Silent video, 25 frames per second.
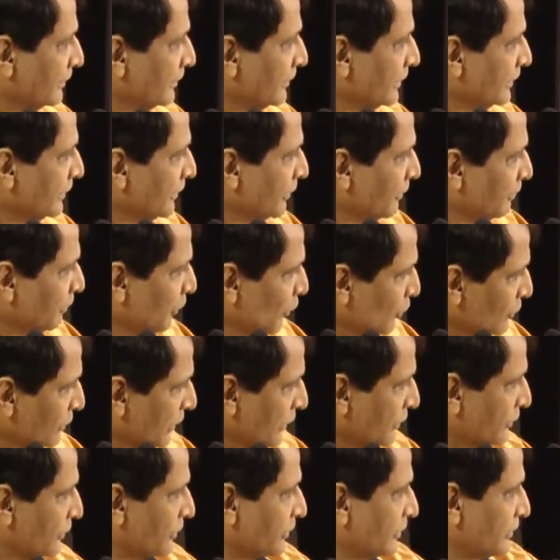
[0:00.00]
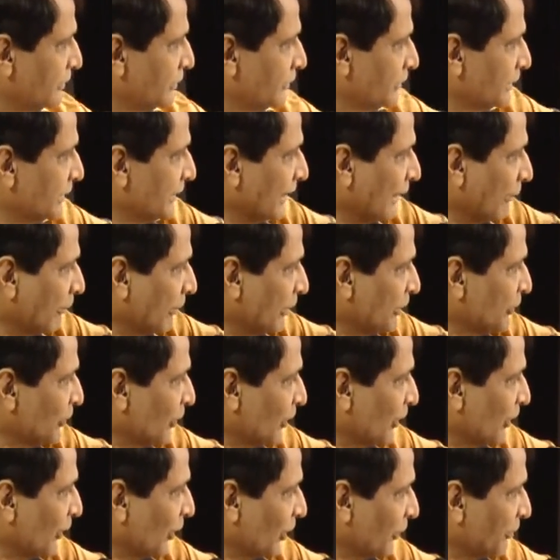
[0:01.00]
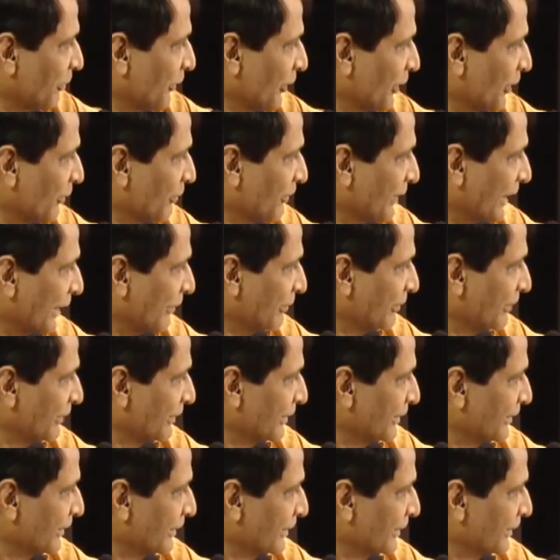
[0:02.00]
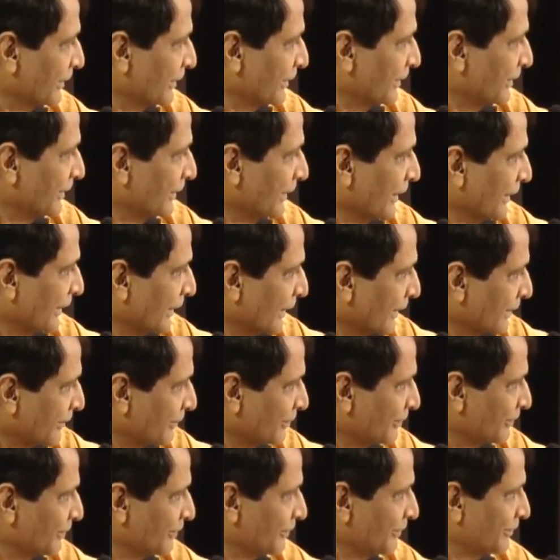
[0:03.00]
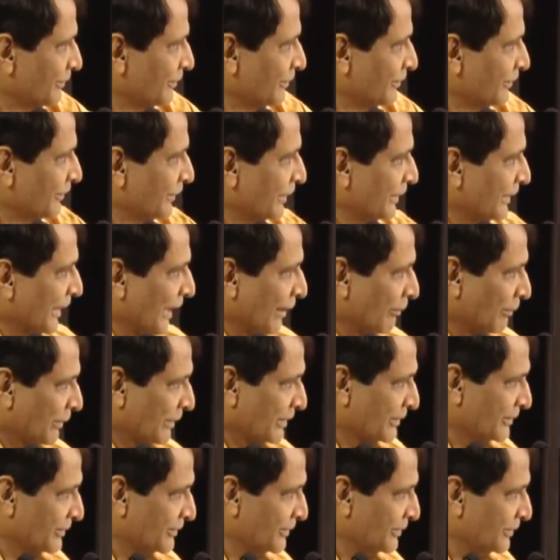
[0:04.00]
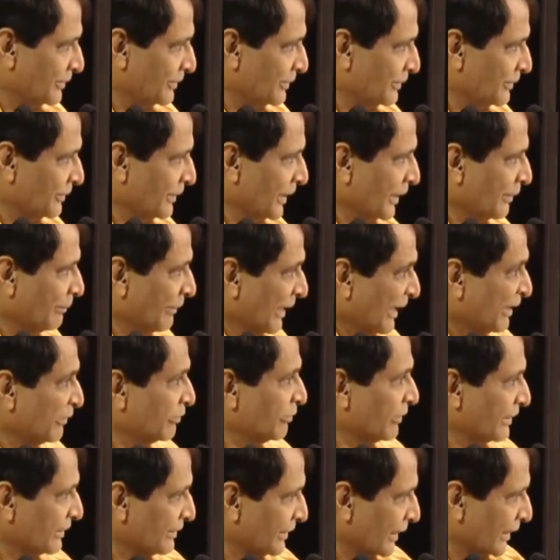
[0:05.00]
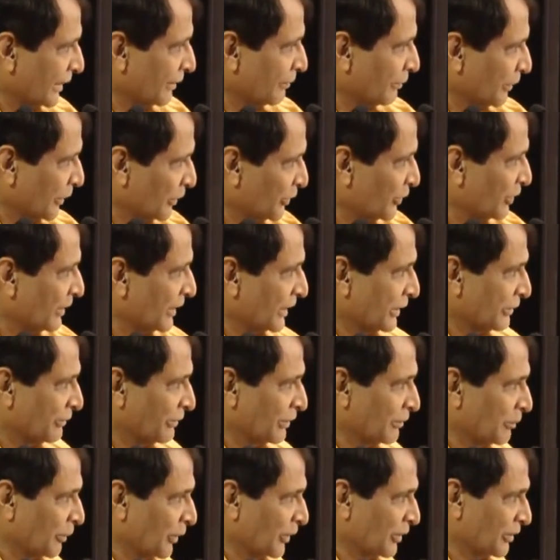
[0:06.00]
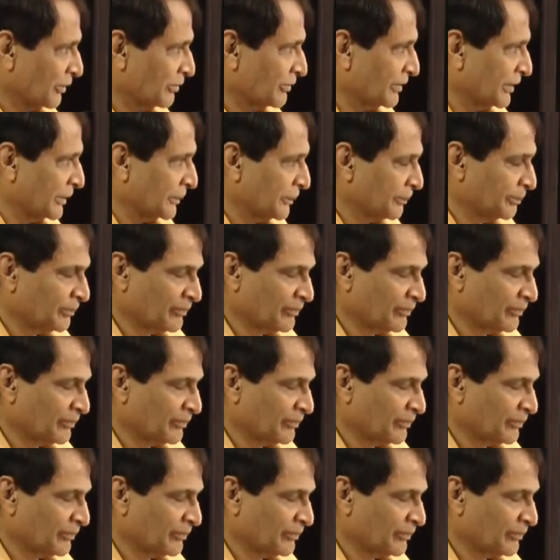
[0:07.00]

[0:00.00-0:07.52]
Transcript: It's a process which happens over a long period of time and then it happens and manifests at a particular given point of time.